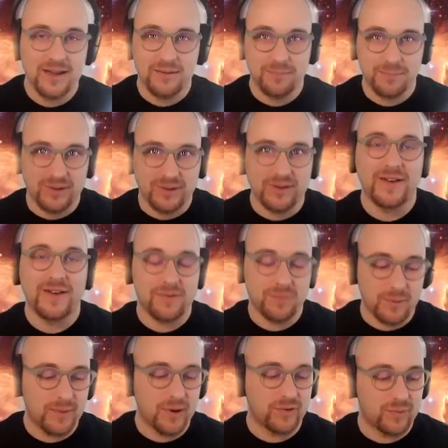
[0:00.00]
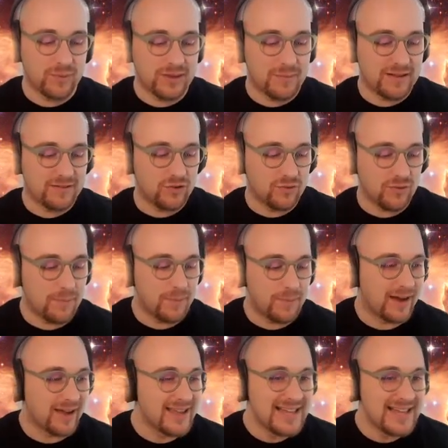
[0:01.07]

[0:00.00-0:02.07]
building Facebook bots with the Messenger API.